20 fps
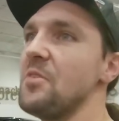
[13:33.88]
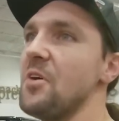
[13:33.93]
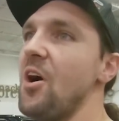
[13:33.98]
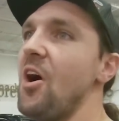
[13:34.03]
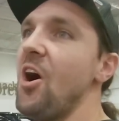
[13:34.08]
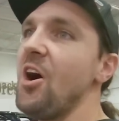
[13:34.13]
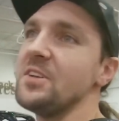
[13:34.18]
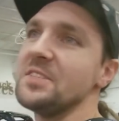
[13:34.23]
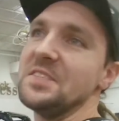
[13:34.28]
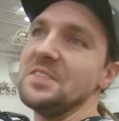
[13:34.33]

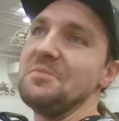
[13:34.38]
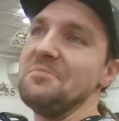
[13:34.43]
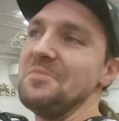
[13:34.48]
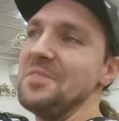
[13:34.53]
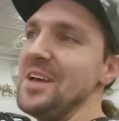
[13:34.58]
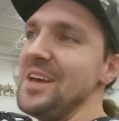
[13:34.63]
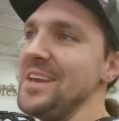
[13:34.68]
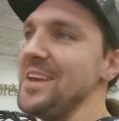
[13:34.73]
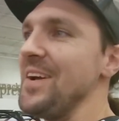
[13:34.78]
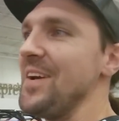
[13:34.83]
awesome
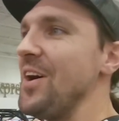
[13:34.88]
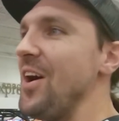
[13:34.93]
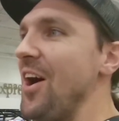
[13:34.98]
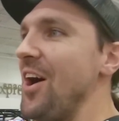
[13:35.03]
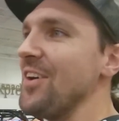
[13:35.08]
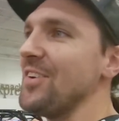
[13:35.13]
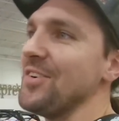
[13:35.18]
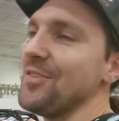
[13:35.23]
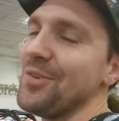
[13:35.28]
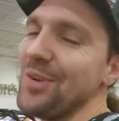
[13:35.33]
like
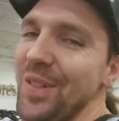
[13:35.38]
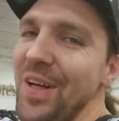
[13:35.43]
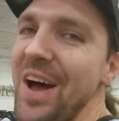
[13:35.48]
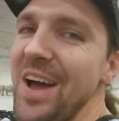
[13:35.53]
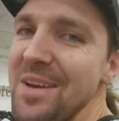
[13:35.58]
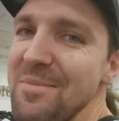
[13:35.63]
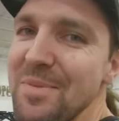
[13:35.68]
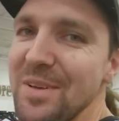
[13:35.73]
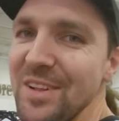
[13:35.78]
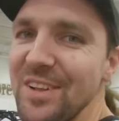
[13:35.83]
Honda
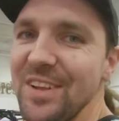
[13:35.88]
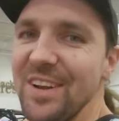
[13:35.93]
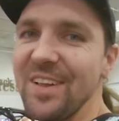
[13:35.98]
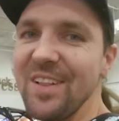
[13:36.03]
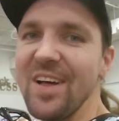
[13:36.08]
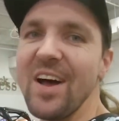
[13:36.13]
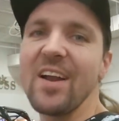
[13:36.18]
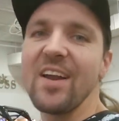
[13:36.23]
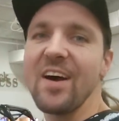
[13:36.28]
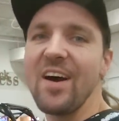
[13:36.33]
reliability.
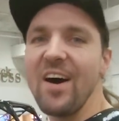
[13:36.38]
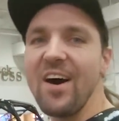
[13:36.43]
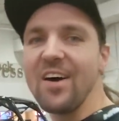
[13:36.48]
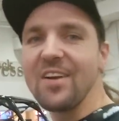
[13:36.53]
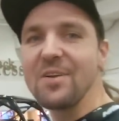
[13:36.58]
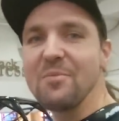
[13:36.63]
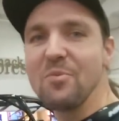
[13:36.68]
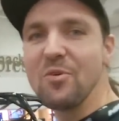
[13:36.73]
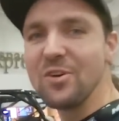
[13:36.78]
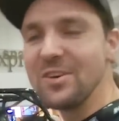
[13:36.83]
A lot of
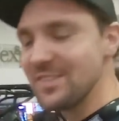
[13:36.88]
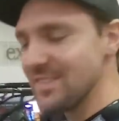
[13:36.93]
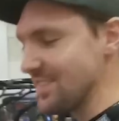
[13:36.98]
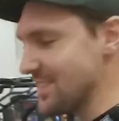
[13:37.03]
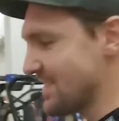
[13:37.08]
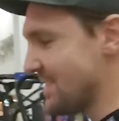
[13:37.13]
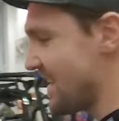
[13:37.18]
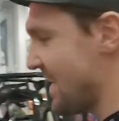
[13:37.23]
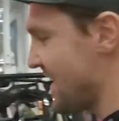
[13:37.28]
Honda boys will say.